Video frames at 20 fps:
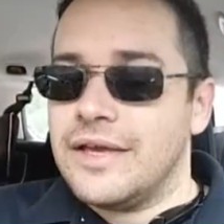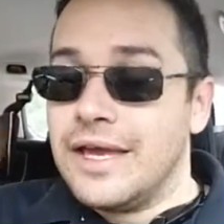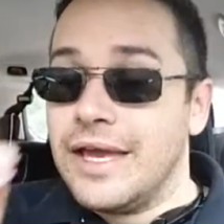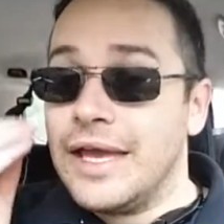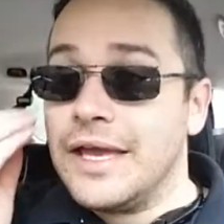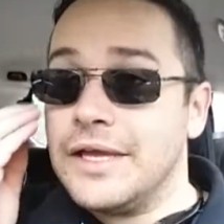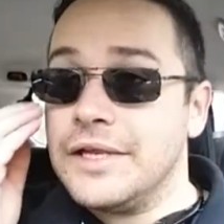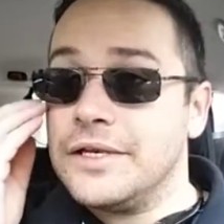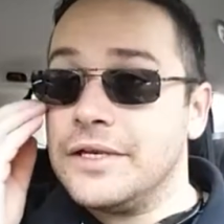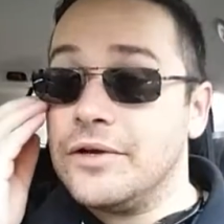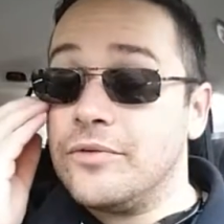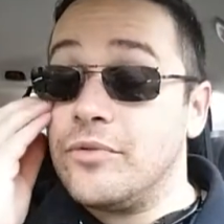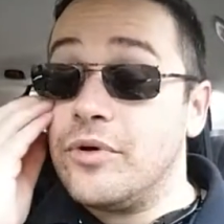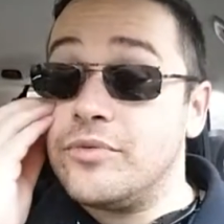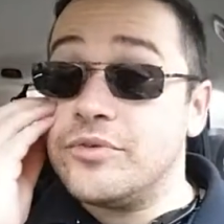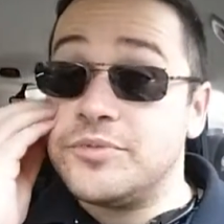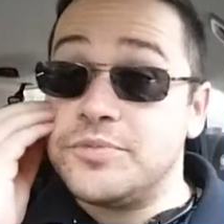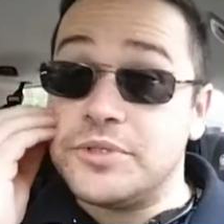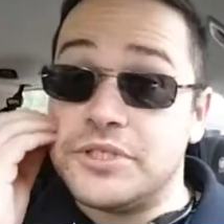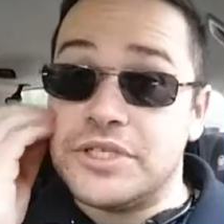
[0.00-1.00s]
And uh, what
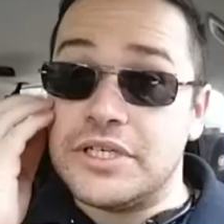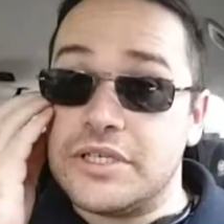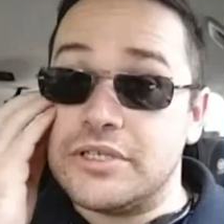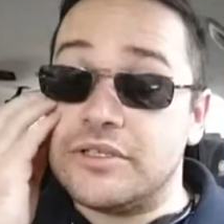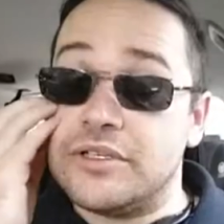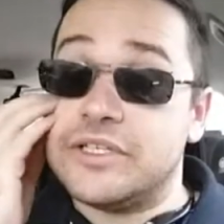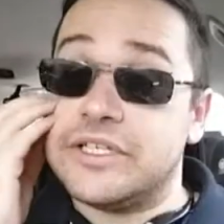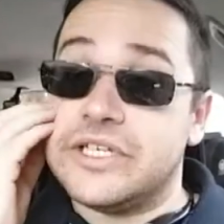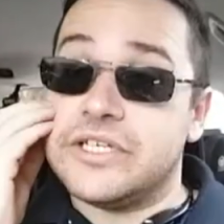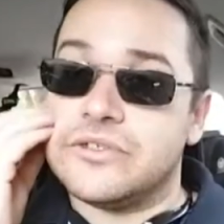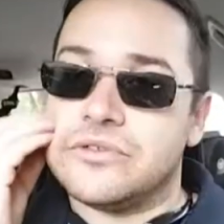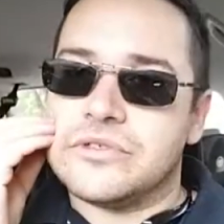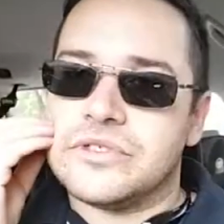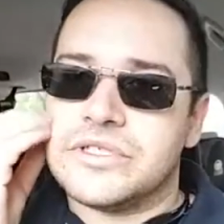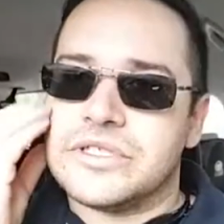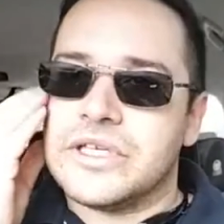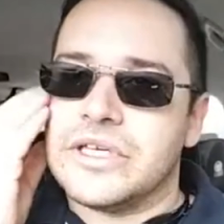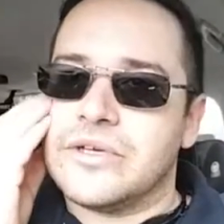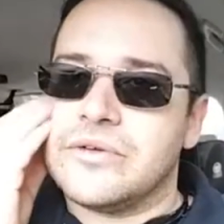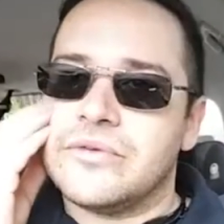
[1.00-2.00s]
was particularly
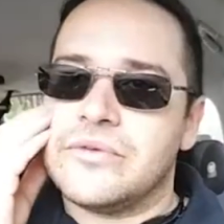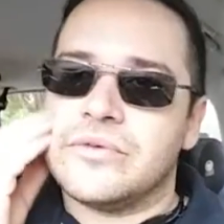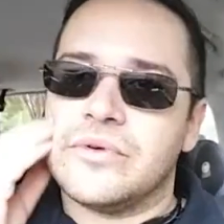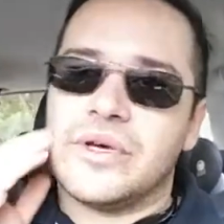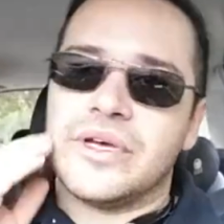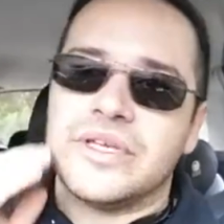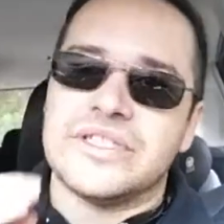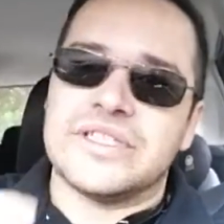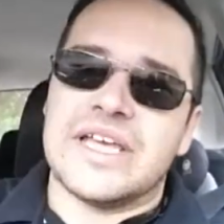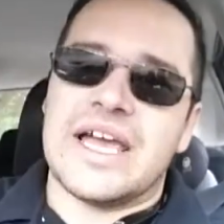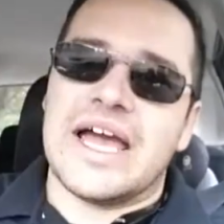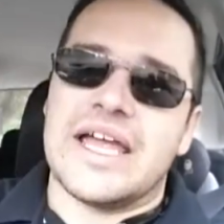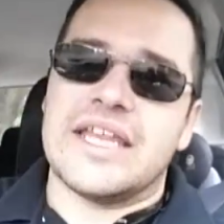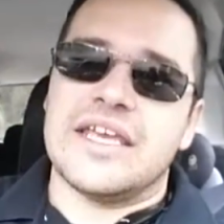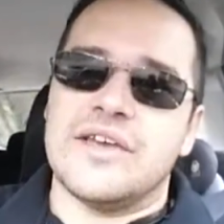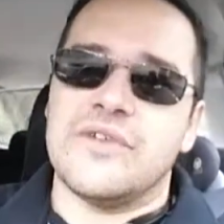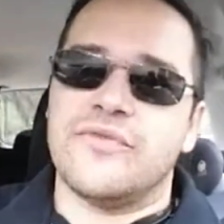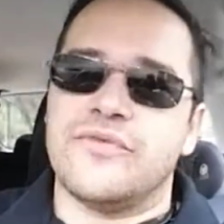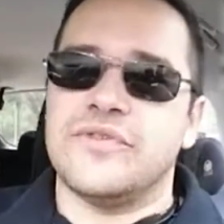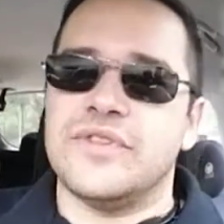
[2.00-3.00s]
interesting was that
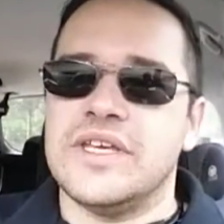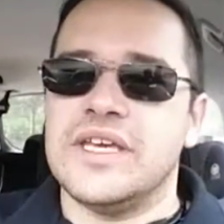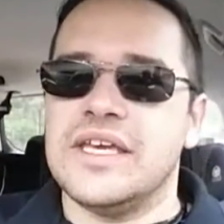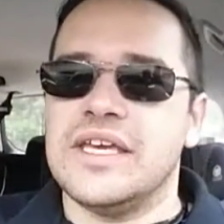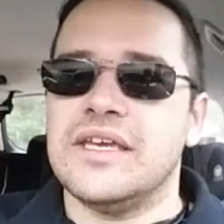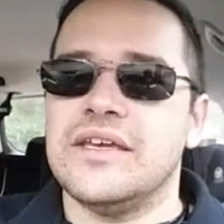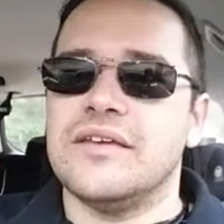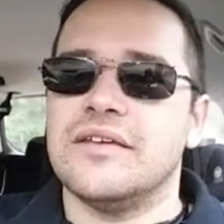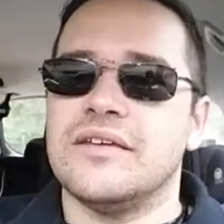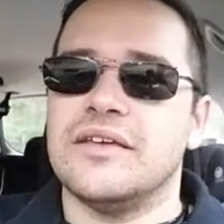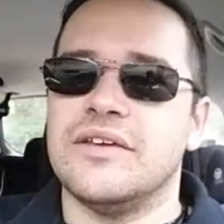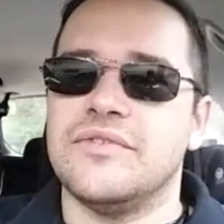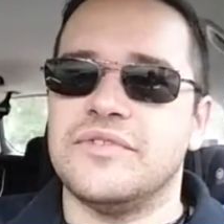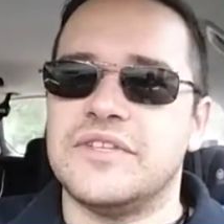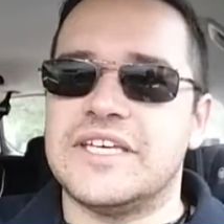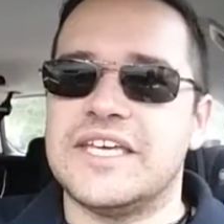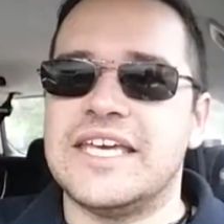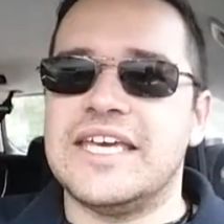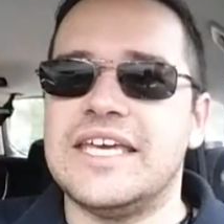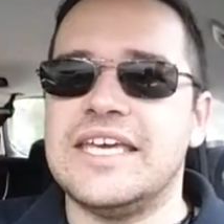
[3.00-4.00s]
if the if
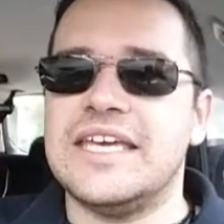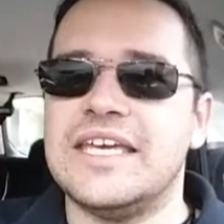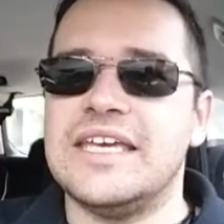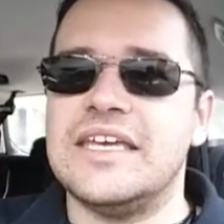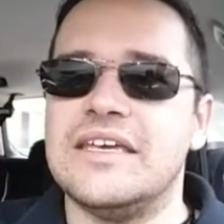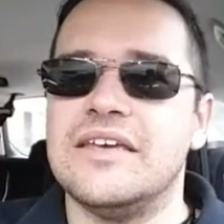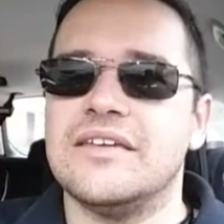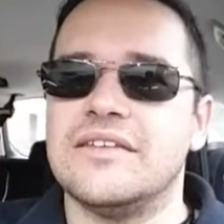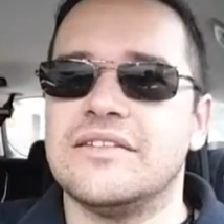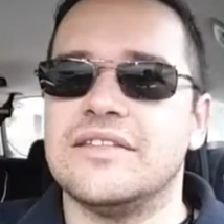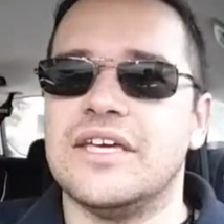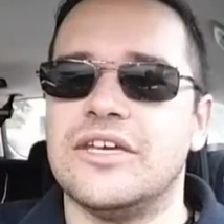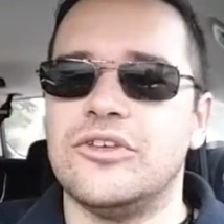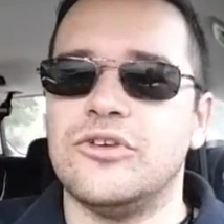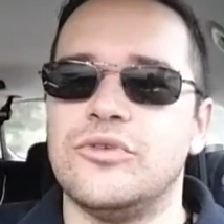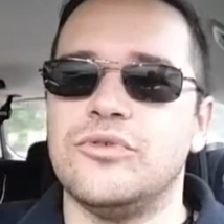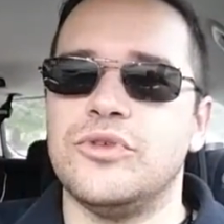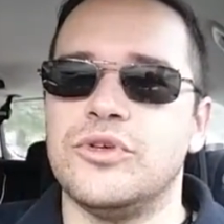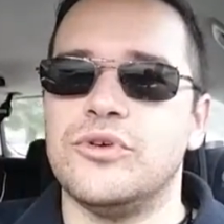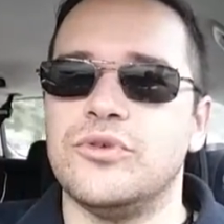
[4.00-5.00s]
the key that
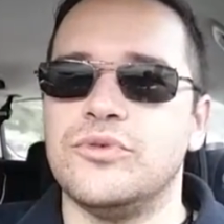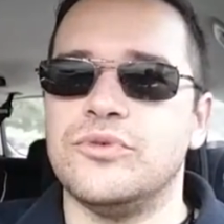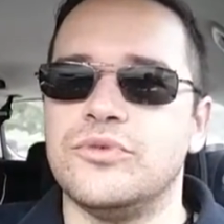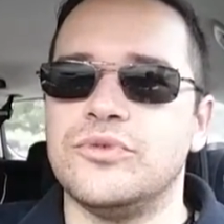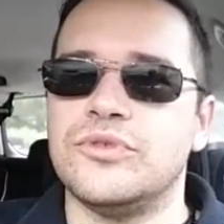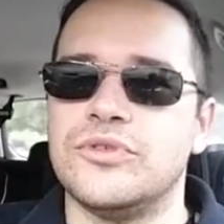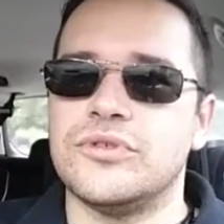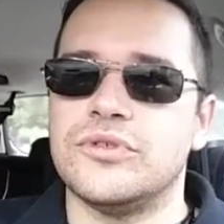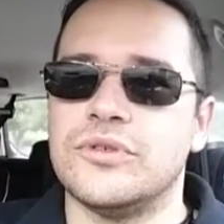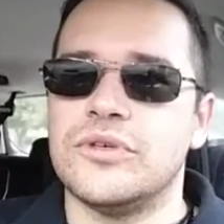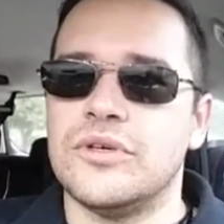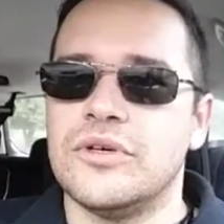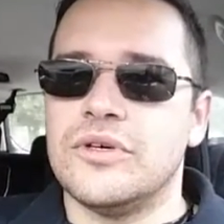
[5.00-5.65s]
you use,